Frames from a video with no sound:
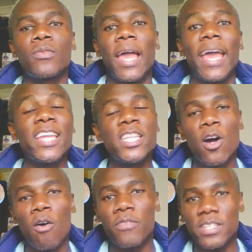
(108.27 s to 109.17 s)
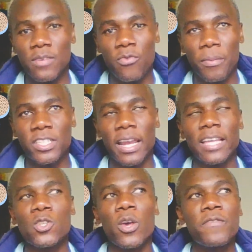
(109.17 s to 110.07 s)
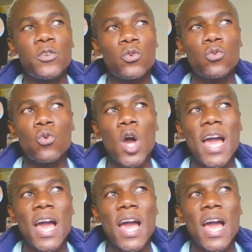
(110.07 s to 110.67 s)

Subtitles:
any of this information, so if you